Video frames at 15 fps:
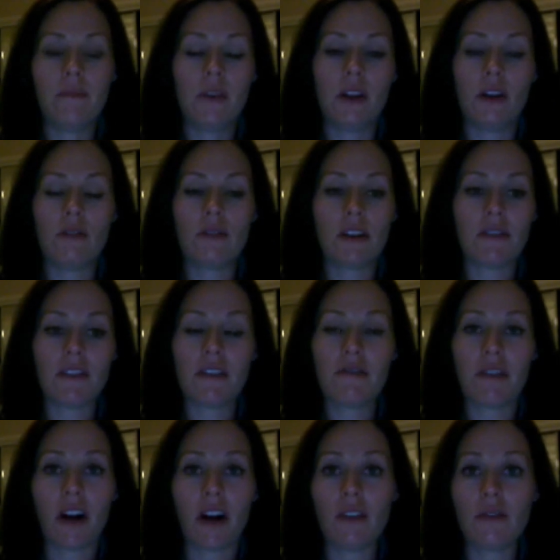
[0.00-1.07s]
definitely
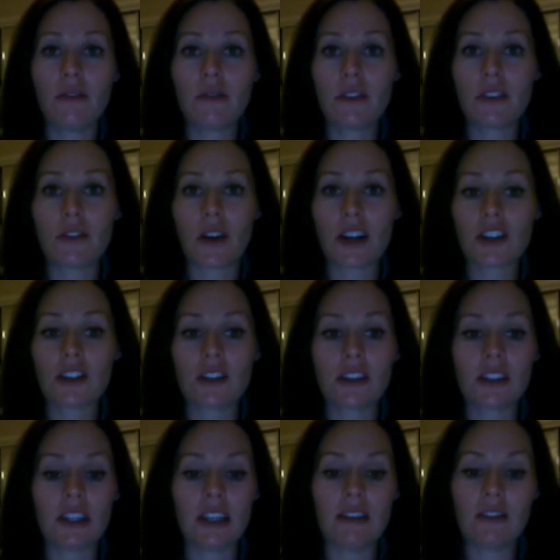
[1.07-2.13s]
follow the
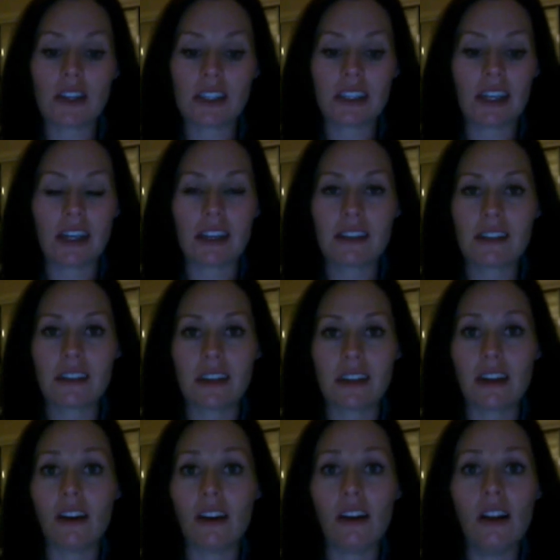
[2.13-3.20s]
directions, leave it sitting
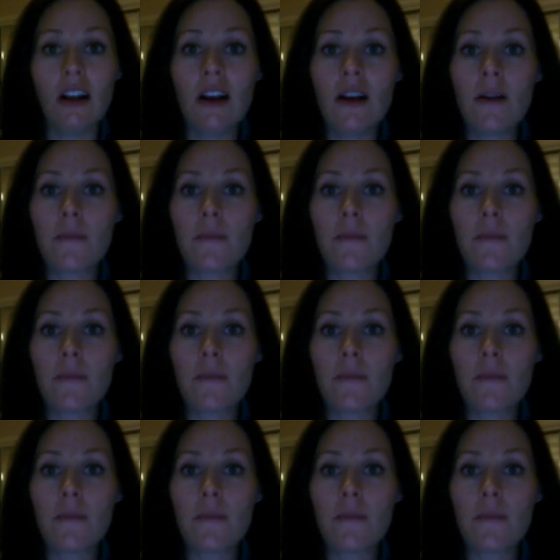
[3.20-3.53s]
still,